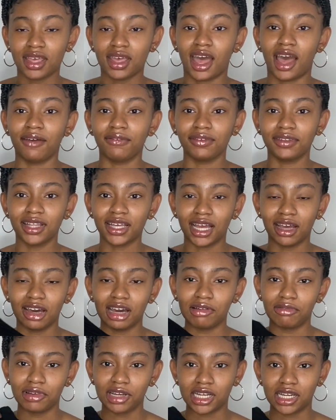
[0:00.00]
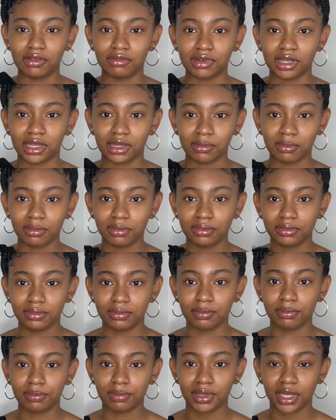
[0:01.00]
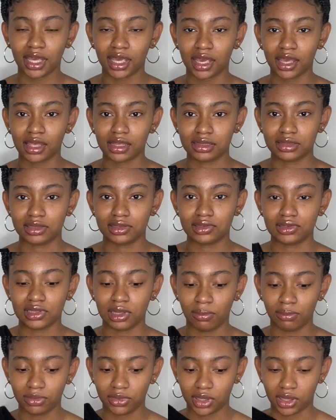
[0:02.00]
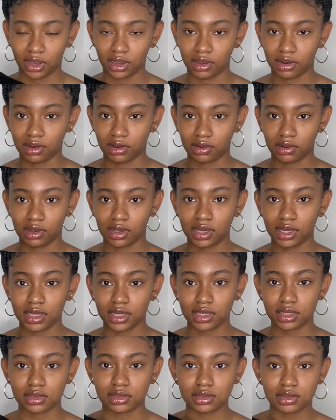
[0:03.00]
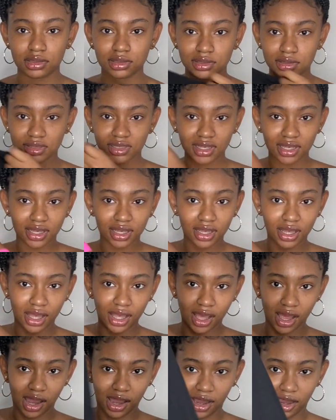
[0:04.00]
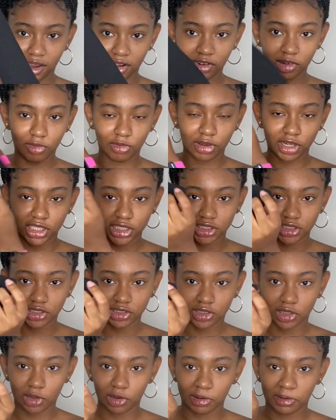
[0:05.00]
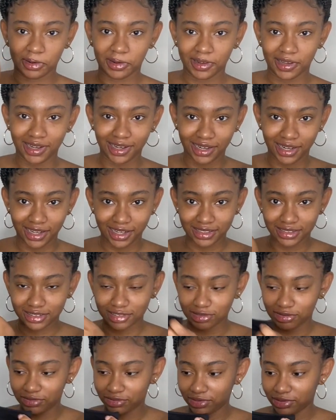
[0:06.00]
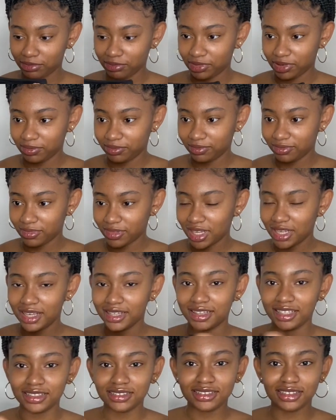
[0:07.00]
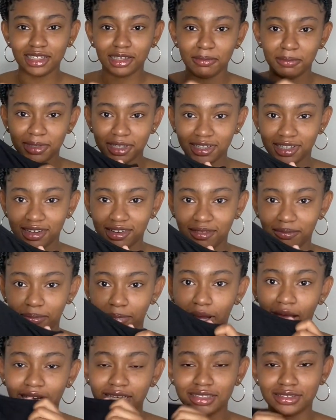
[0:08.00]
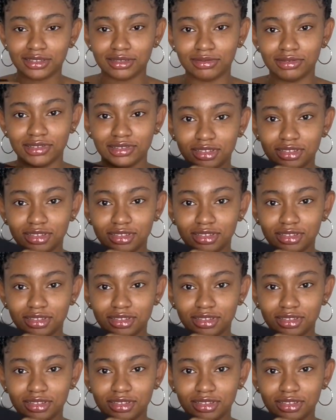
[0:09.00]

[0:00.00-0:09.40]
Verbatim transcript: I feel like I would wear it with pants or something under it, cause I don't wanna show all that, to feel me? This should have been a bodysuit or